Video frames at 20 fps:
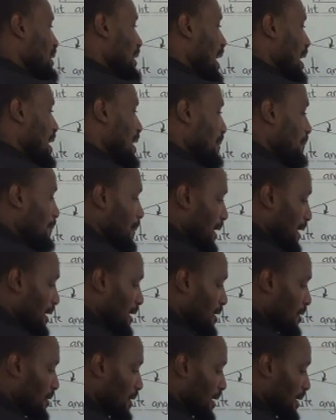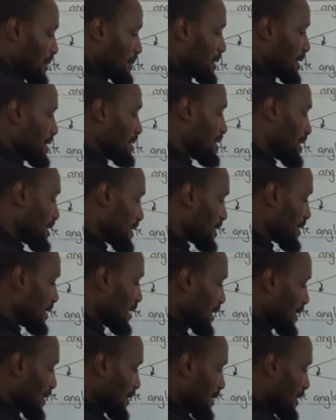a parallelogram is that,
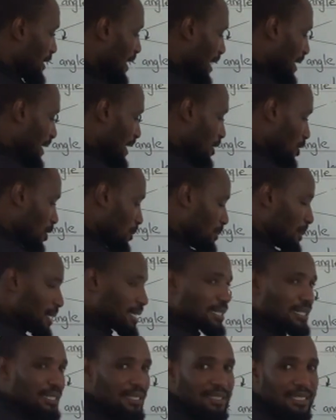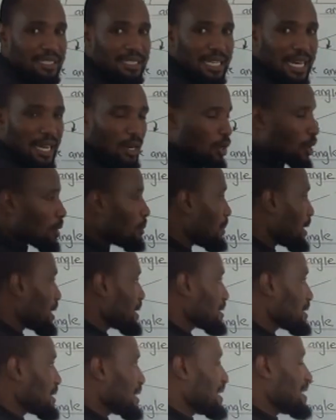and a rhombus is that a
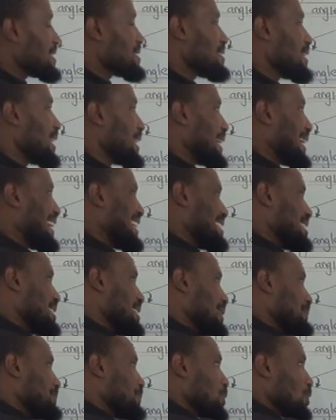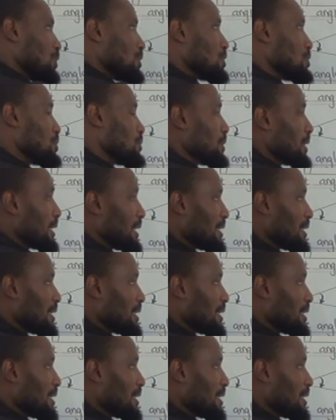rhombus is like a stepped-on square.